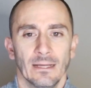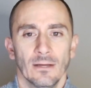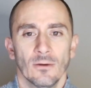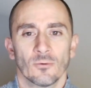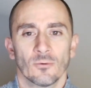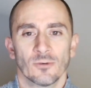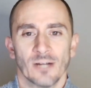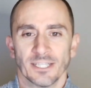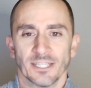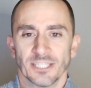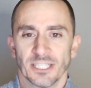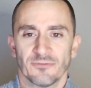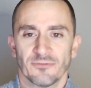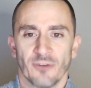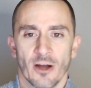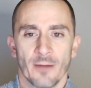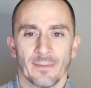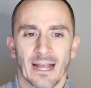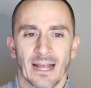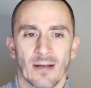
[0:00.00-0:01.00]
we're not just
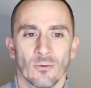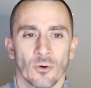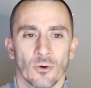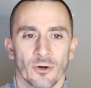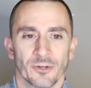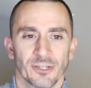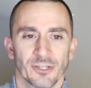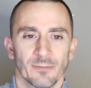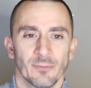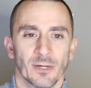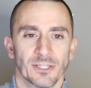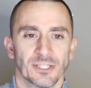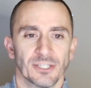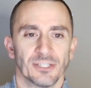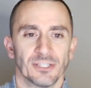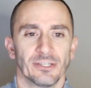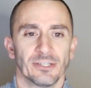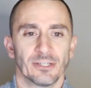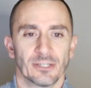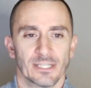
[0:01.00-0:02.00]
farming out work to a bunch of
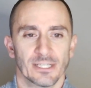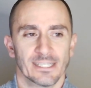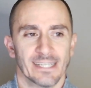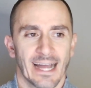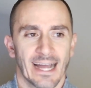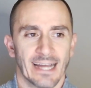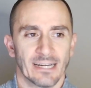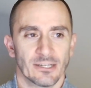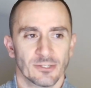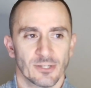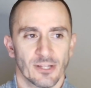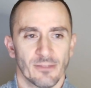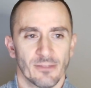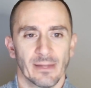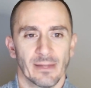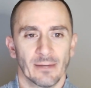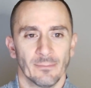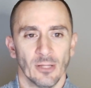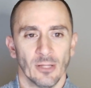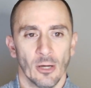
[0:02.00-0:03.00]
junior designers with
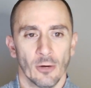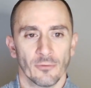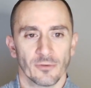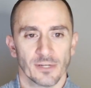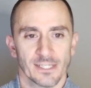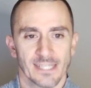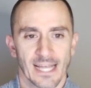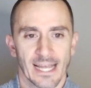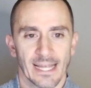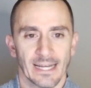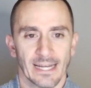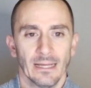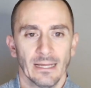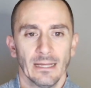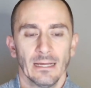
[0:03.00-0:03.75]
minimal oversight.